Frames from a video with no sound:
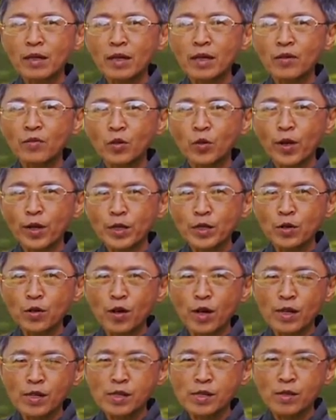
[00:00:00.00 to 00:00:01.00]
of going
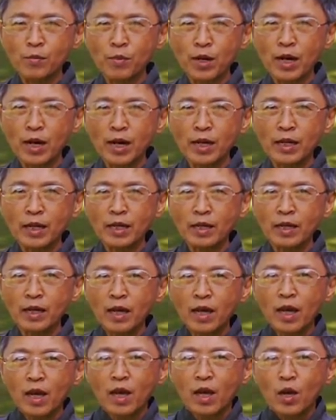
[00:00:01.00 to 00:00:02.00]
across the body,
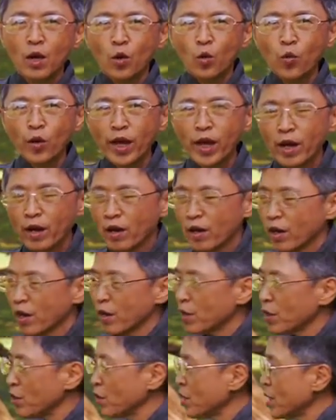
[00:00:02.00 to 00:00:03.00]
where
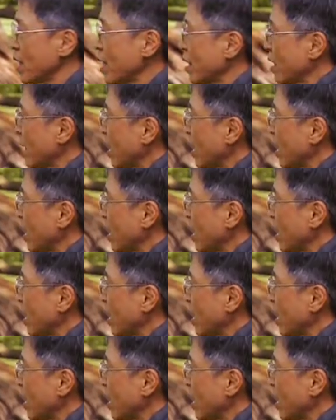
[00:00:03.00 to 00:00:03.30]
you take the